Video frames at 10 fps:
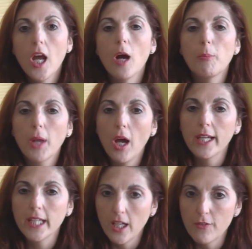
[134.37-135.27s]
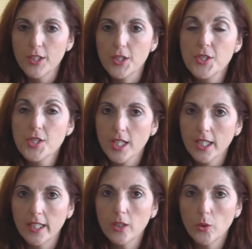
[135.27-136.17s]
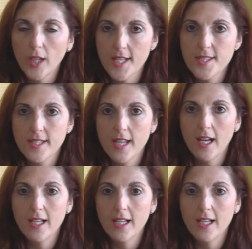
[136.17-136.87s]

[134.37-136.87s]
applying evidence to clinical case